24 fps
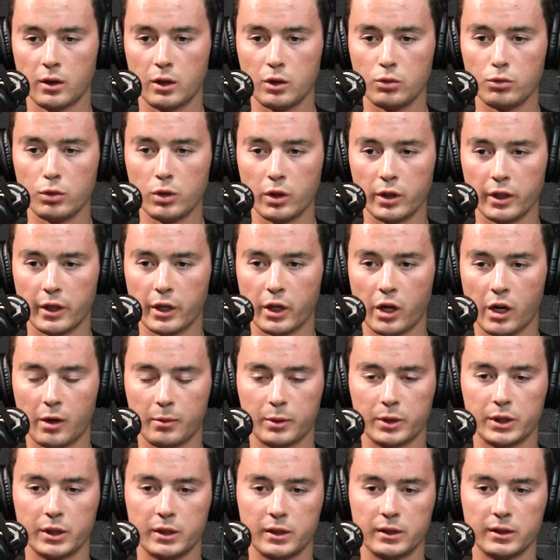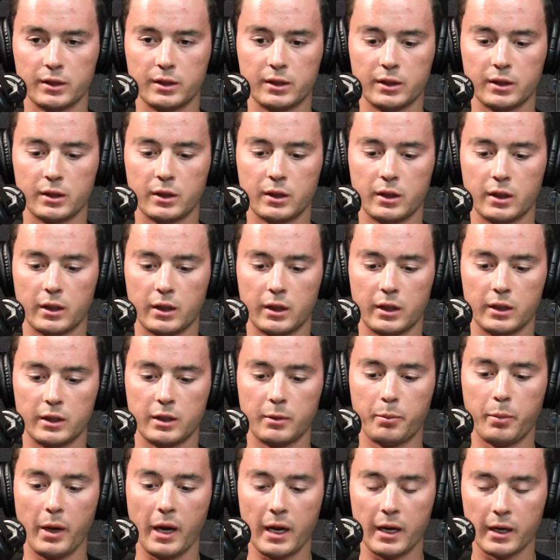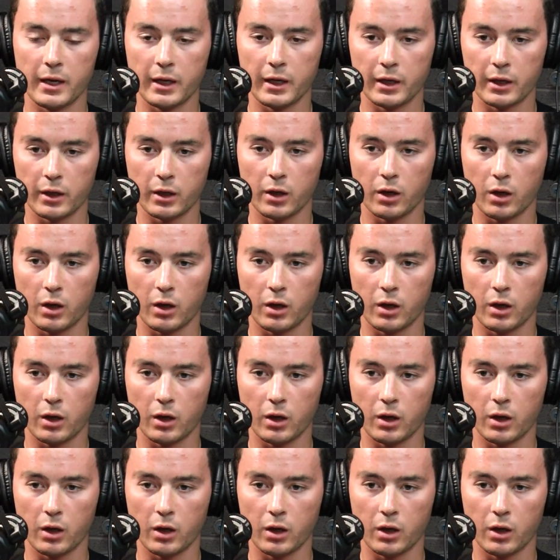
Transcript: really good options depending